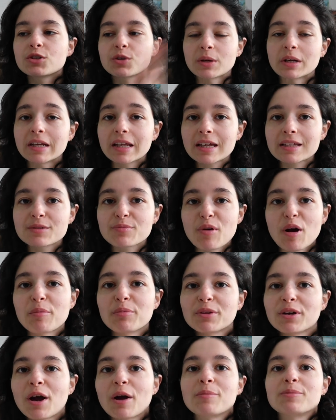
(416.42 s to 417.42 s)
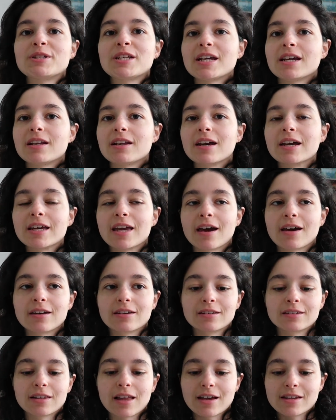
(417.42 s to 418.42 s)
I didn't get to properly update
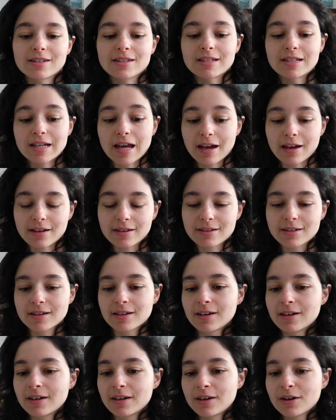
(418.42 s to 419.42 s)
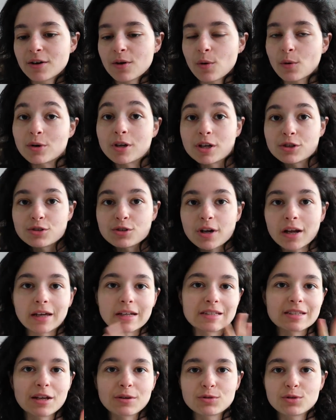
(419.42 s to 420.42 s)
again last night or yesterday.
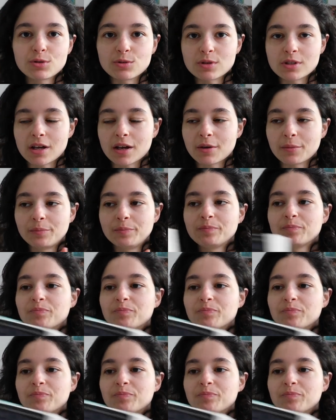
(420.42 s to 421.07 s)
It is now Tuesday,